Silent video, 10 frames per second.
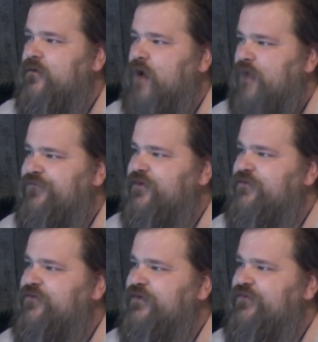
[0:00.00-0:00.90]
gotten
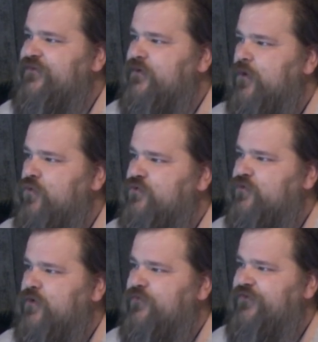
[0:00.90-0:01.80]
into his old
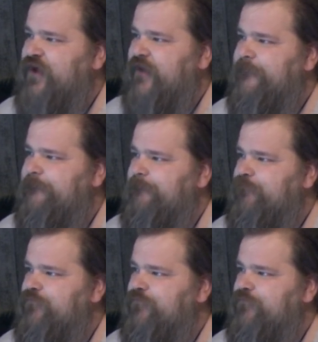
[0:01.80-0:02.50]
clothes again,